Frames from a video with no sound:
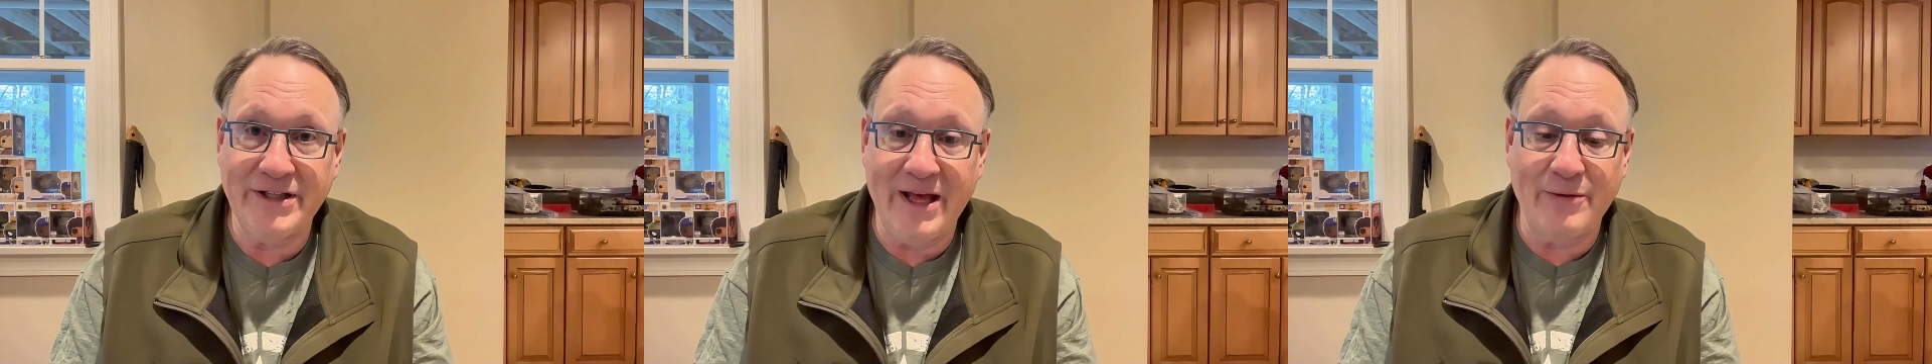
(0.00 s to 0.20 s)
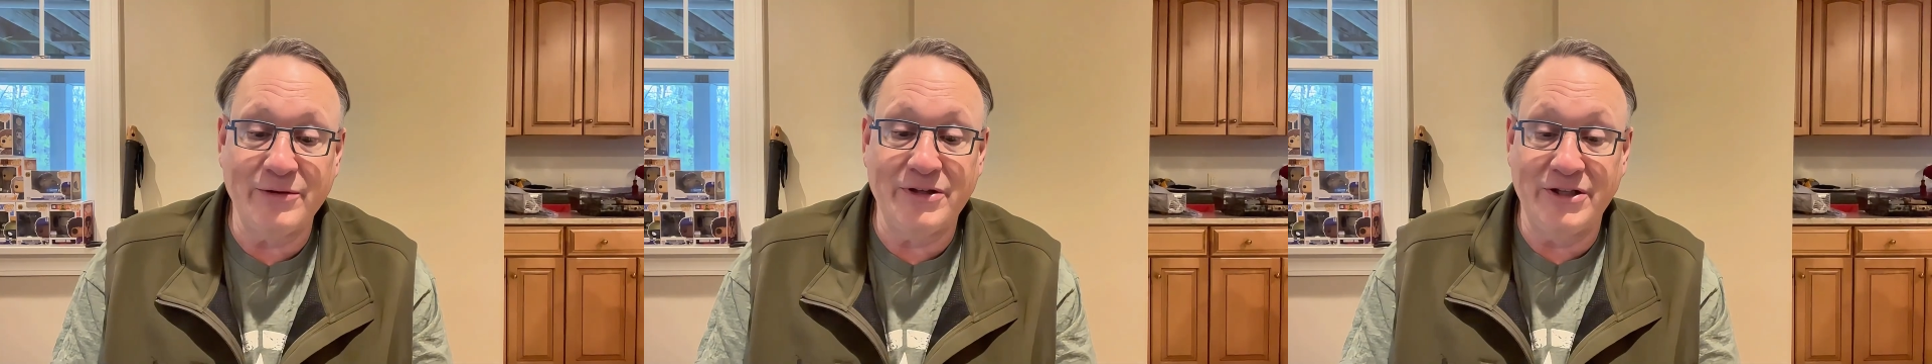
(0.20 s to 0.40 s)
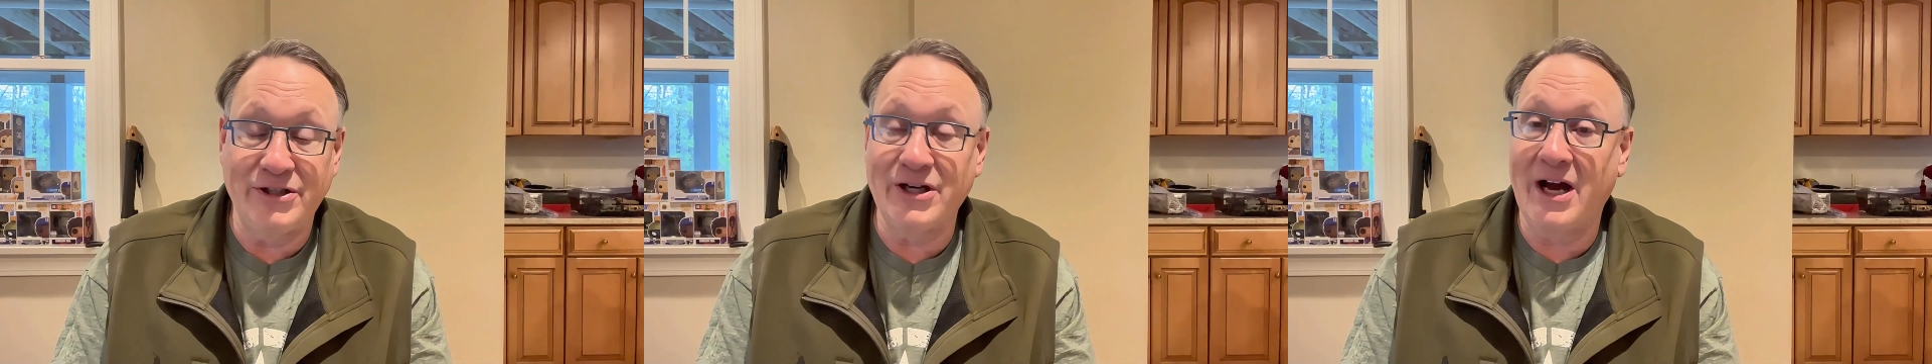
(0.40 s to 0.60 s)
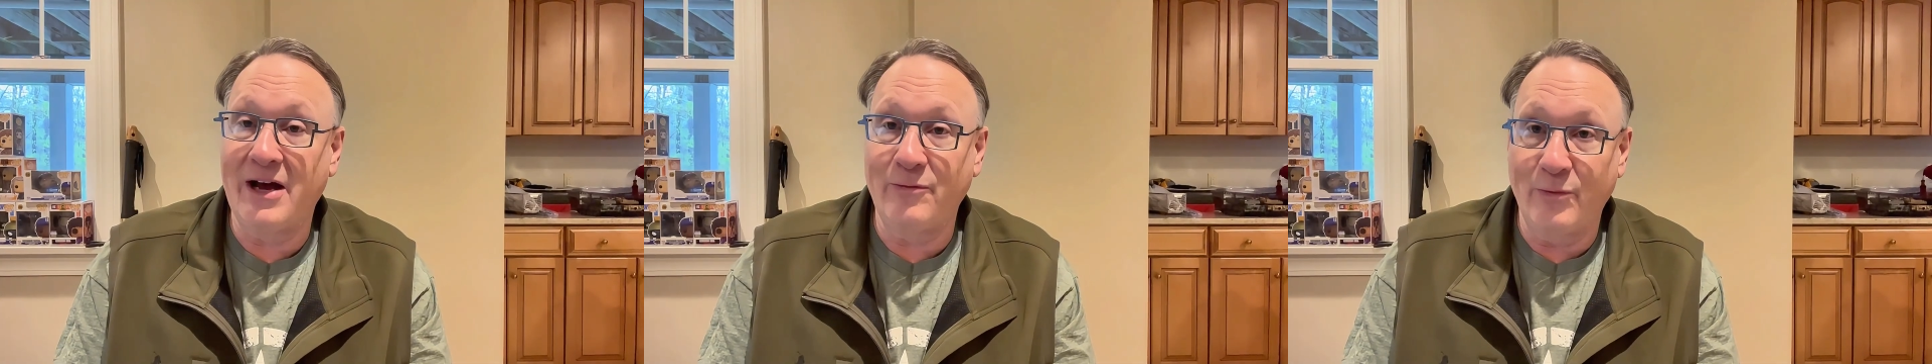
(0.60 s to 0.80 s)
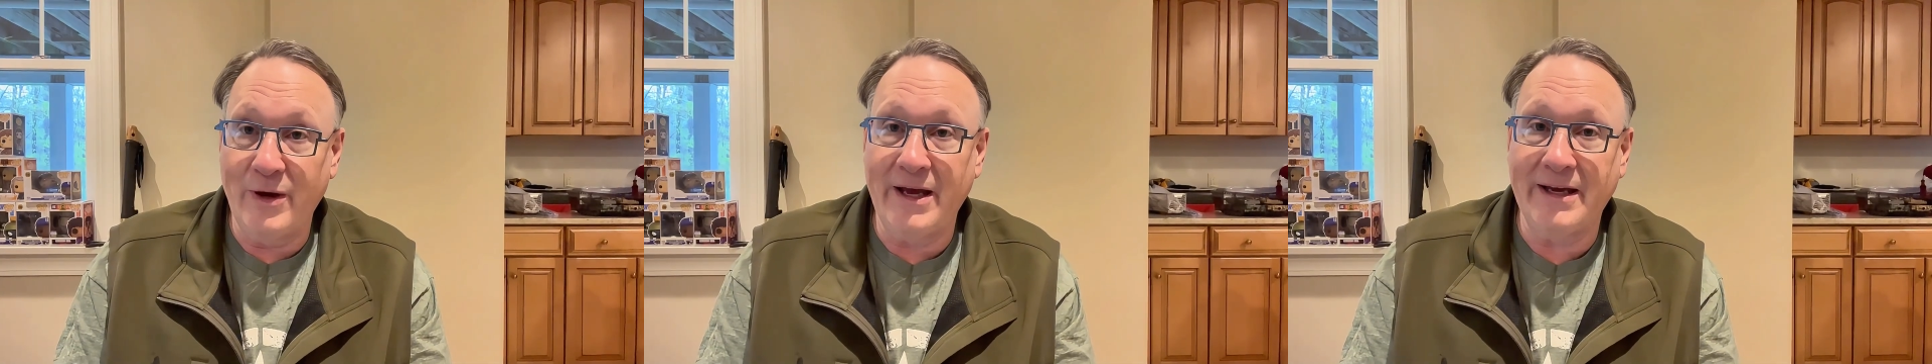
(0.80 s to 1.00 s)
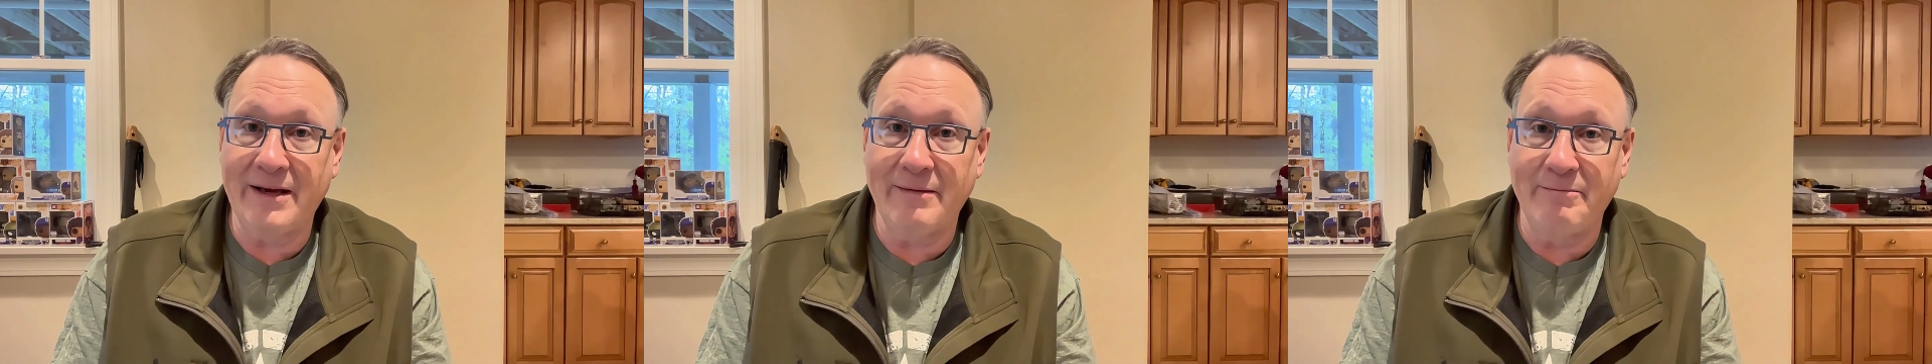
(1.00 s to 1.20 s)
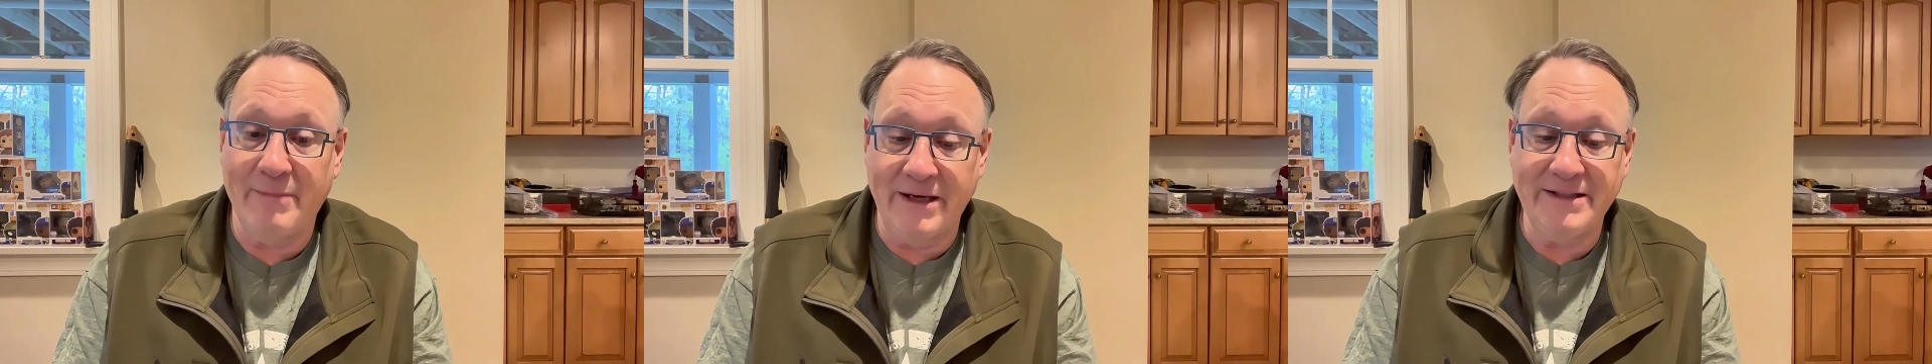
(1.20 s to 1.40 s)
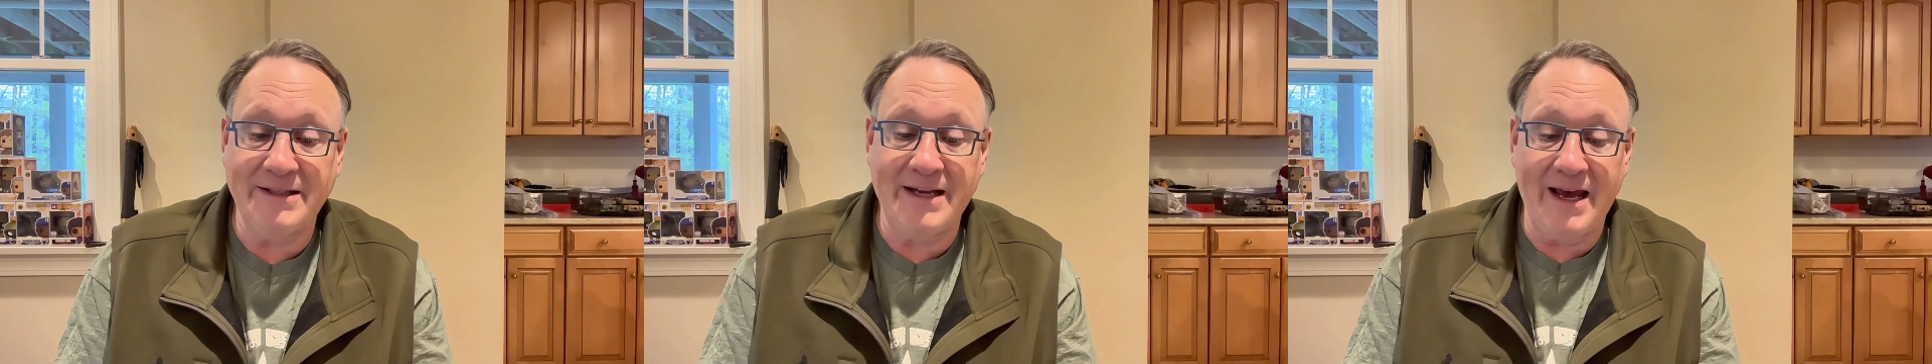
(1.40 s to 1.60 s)
That was the John Wick
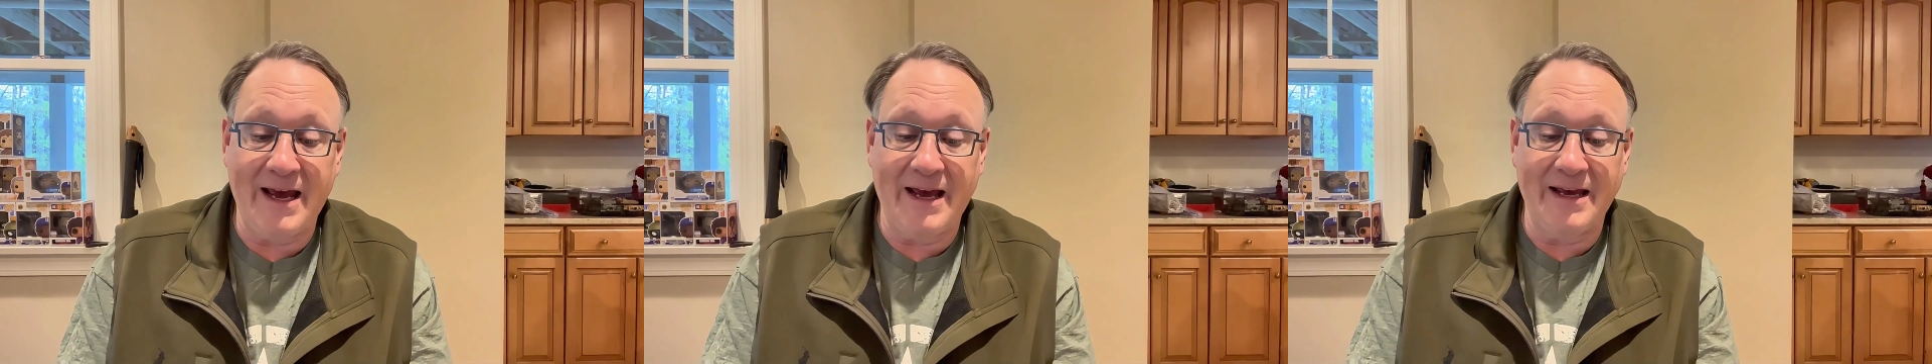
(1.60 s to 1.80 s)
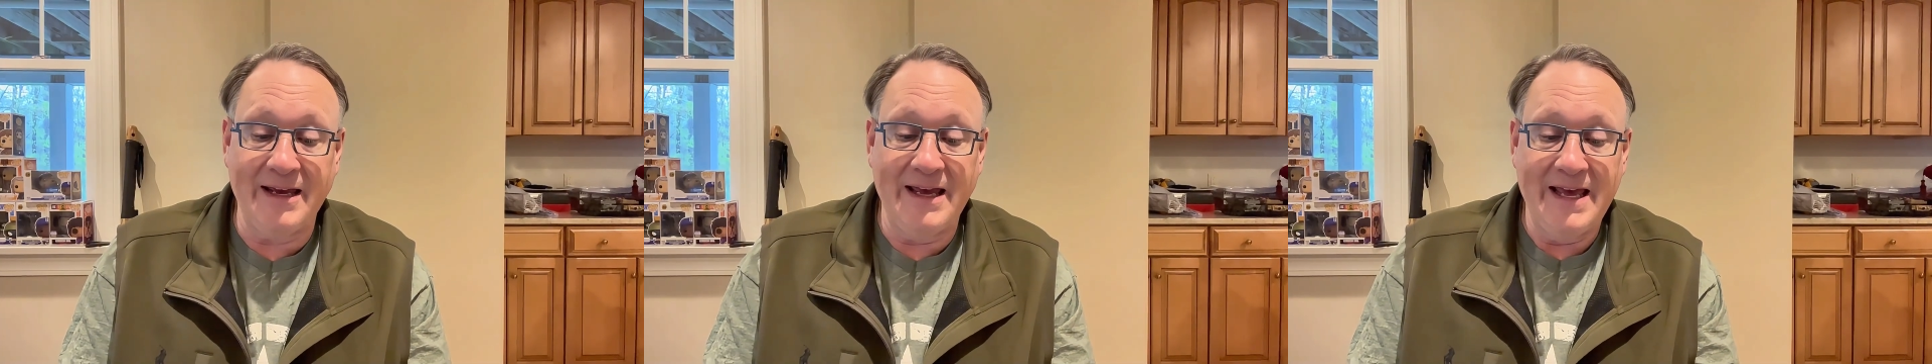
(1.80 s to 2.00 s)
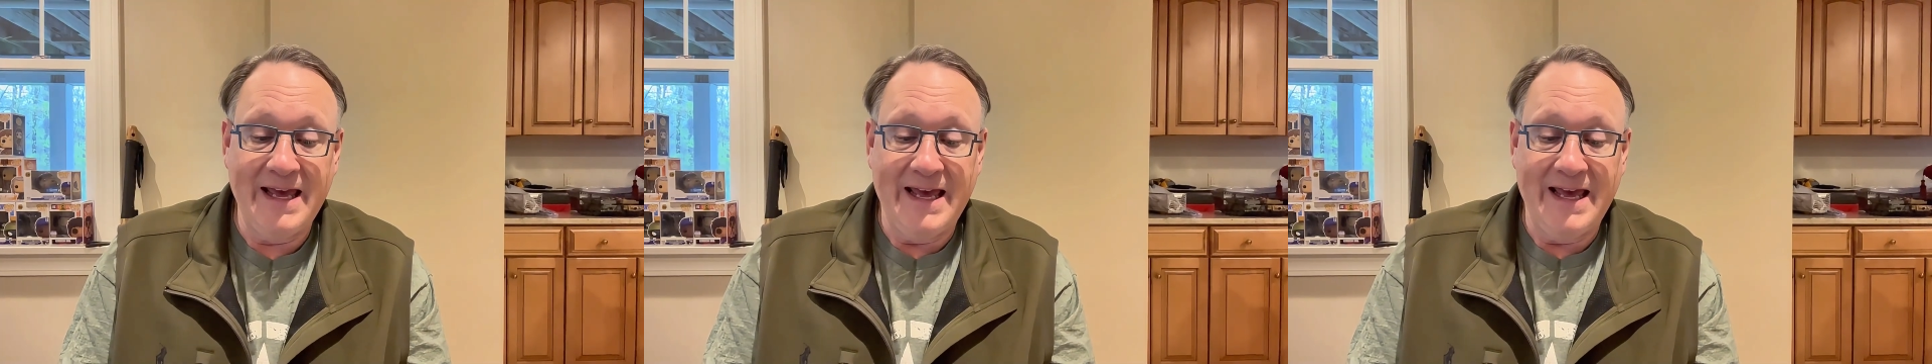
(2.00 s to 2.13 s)
Mustang.